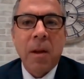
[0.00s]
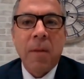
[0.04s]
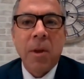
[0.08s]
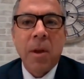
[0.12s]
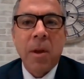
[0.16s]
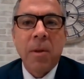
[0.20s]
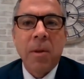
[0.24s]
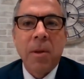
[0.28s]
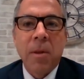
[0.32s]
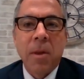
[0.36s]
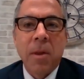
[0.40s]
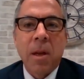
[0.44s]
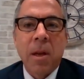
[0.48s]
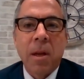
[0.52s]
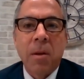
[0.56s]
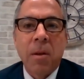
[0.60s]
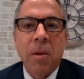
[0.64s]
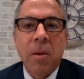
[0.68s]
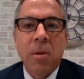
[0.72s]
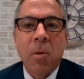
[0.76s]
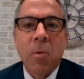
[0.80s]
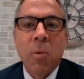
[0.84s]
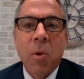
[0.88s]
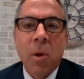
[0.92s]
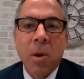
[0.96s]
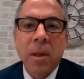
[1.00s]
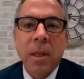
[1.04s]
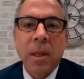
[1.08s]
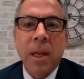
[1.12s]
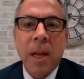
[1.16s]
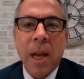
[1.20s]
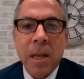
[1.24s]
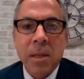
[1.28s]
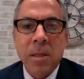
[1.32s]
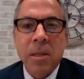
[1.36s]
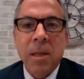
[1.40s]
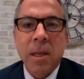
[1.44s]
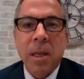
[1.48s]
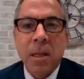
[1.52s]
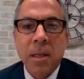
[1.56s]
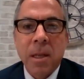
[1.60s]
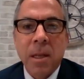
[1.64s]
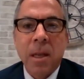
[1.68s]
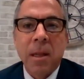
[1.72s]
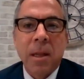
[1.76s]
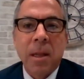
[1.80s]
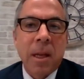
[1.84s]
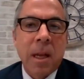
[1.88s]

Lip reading: of the work that has to get done,